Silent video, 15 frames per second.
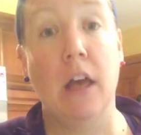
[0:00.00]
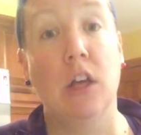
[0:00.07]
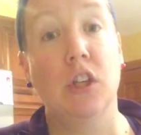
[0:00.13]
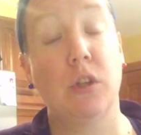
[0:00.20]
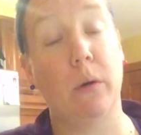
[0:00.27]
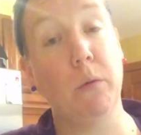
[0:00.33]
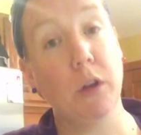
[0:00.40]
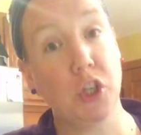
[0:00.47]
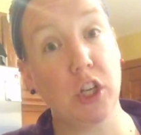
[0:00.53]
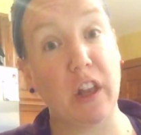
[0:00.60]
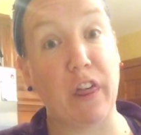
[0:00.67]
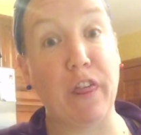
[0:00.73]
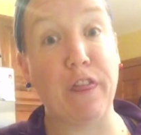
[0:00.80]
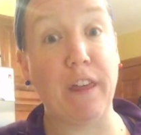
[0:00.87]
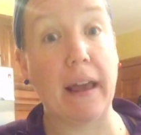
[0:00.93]
So I want you to
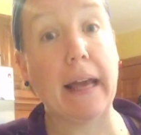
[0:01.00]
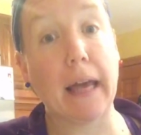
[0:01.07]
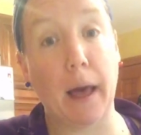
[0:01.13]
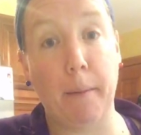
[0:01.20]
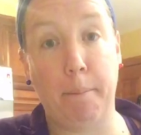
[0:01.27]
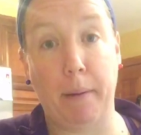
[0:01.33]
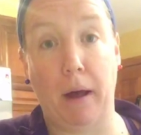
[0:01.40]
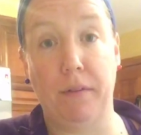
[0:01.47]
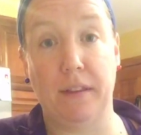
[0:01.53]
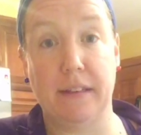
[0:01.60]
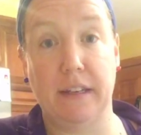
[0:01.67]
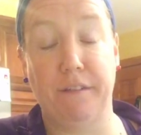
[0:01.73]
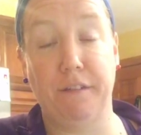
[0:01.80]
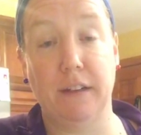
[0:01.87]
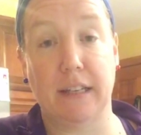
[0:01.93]
think about the
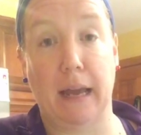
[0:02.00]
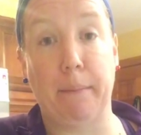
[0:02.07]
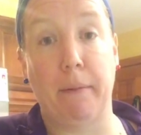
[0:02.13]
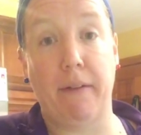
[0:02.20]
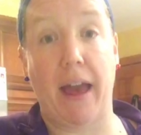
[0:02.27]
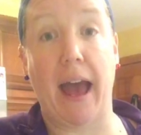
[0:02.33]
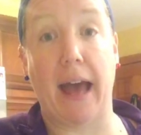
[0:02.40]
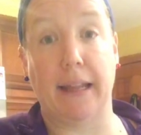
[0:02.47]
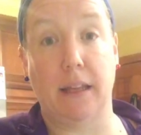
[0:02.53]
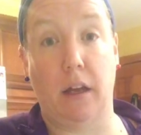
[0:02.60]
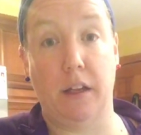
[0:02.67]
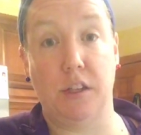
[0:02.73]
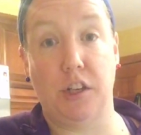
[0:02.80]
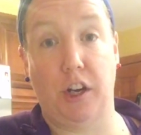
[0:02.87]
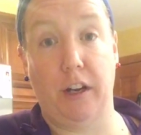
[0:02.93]
different type of
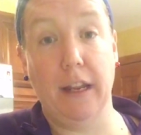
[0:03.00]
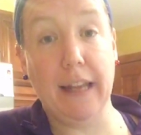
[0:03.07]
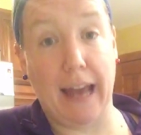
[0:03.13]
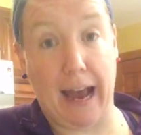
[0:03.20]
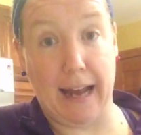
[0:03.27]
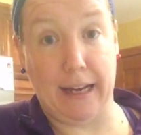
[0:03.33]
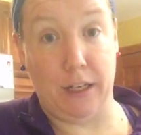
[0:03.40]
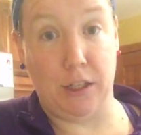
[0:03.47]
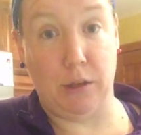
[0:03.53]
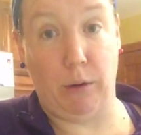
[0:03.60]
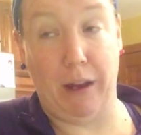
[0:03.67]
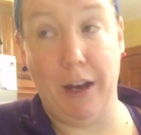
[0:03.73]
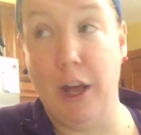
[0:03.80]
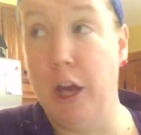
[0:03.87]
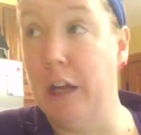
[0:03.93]
add-ons you're going to add into
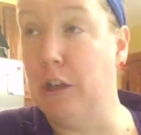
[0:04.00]
it.